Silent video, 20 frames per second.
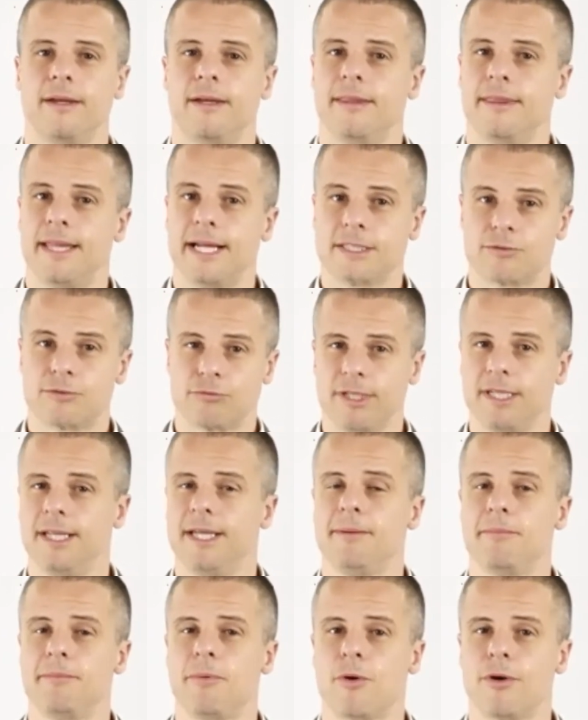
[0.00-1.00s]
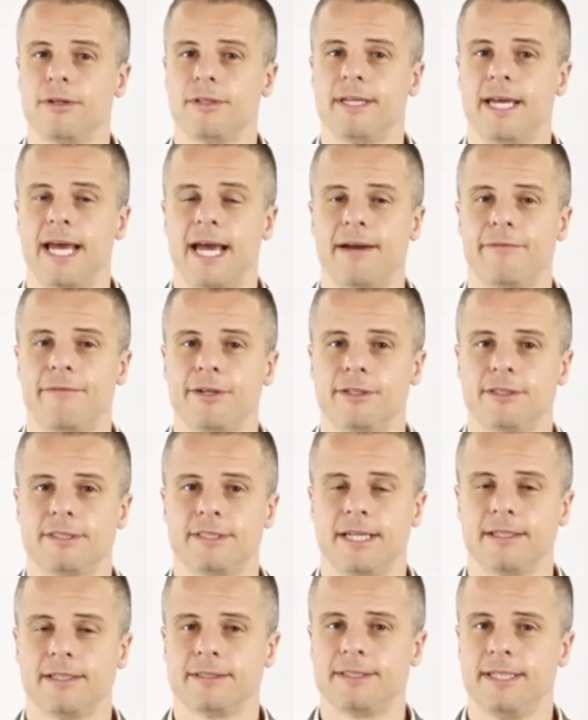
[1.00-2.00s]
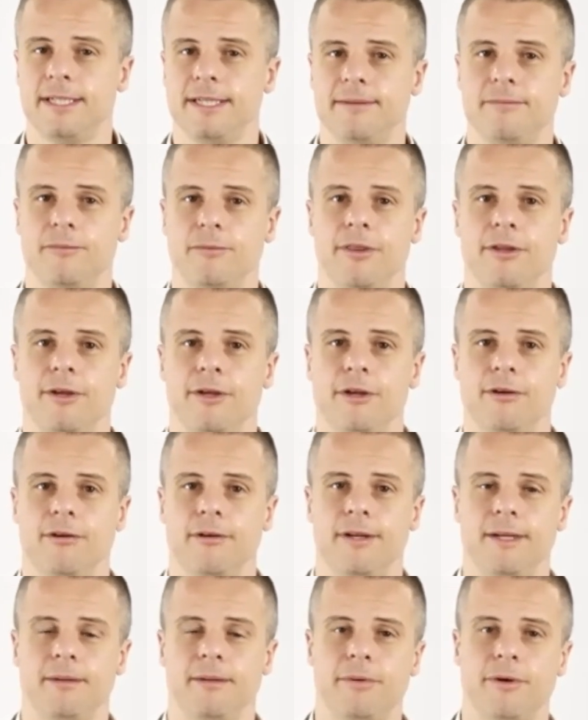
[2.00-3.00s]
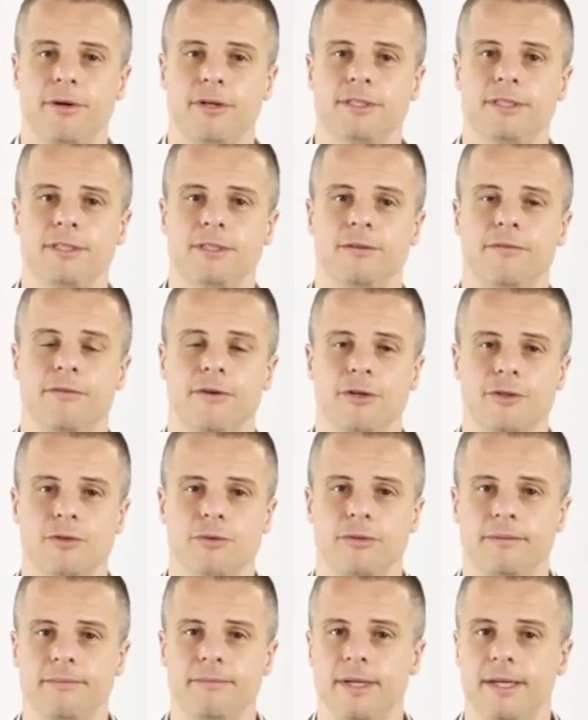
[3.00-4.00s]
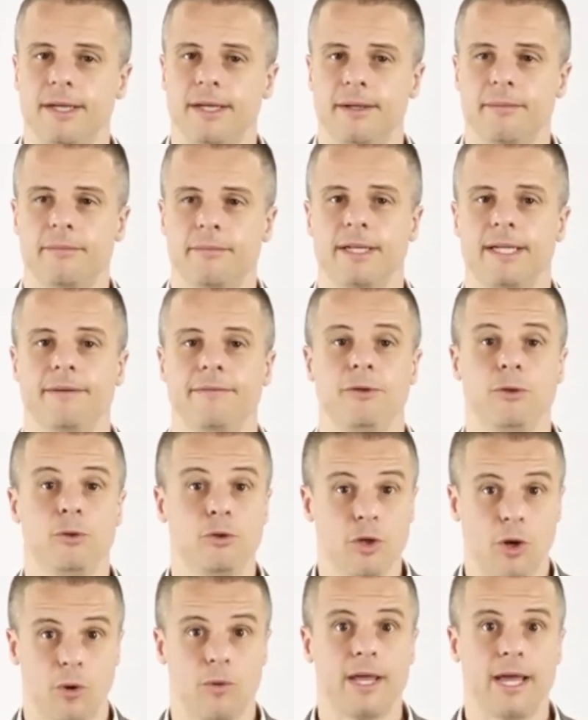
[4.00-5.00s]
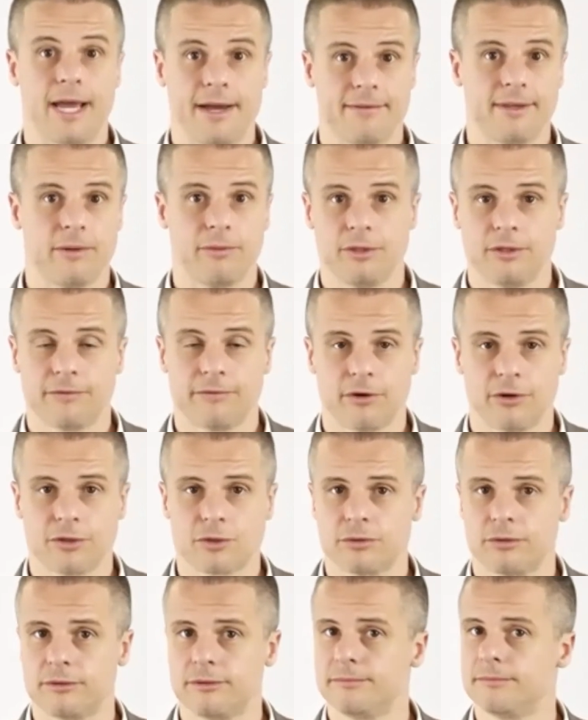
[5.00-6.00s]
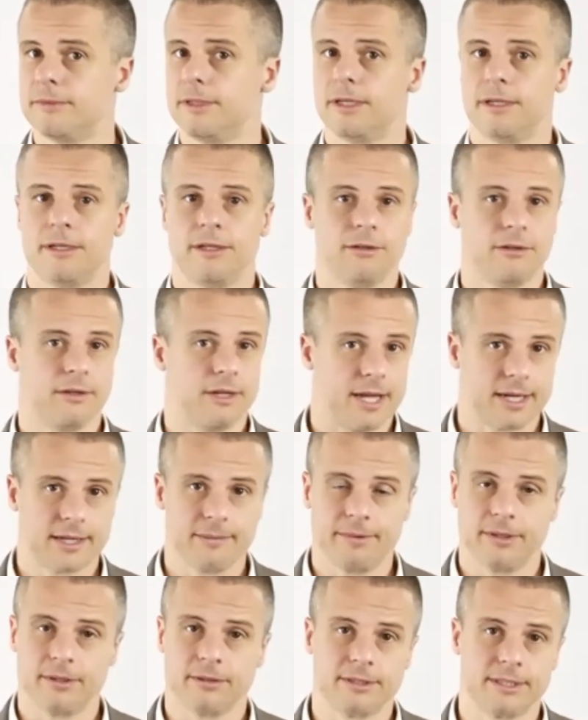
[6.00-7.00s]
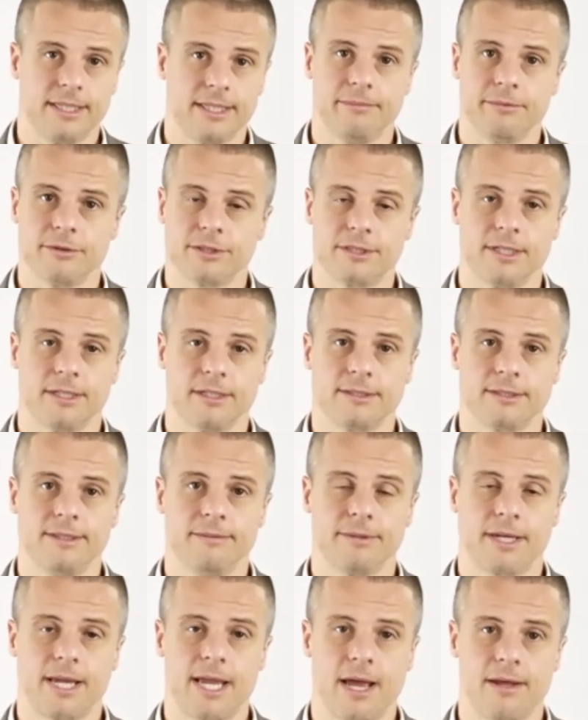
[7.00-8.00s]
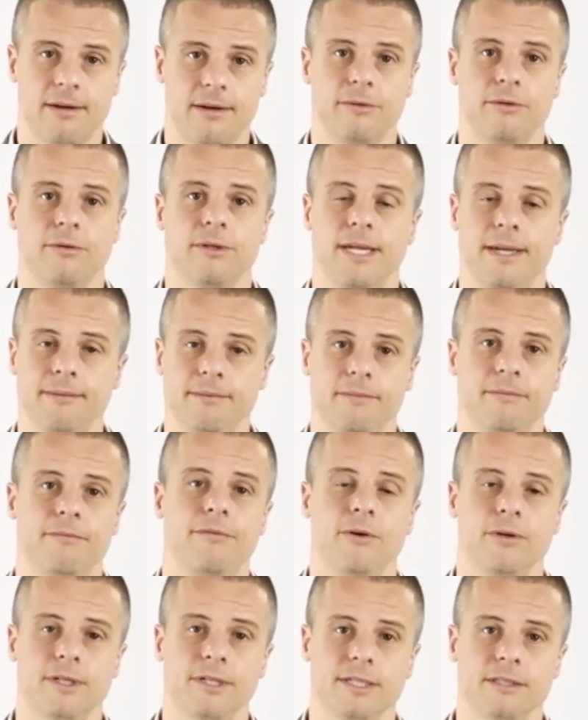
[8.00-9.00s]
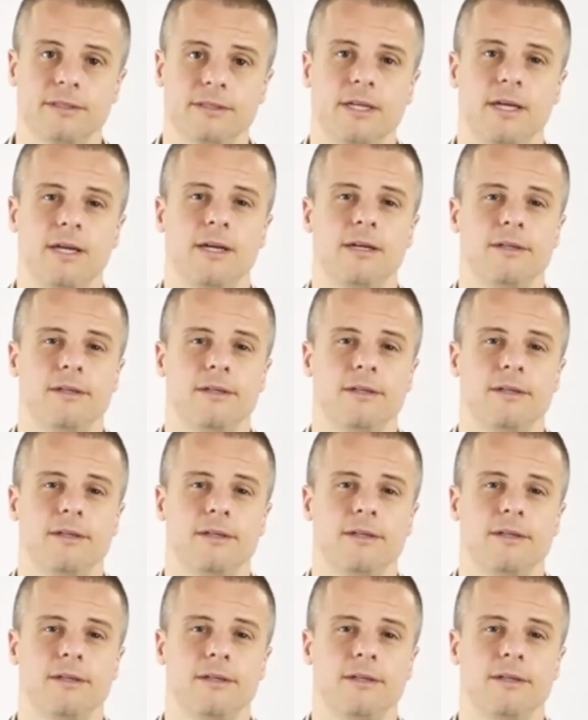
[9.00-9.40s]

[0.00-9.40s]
That's really important to have for your sales team, whether you're in person or virtual. But if you don't have that when you're virtual, you're not going to be able to keep your sales team accountable and keep them focused.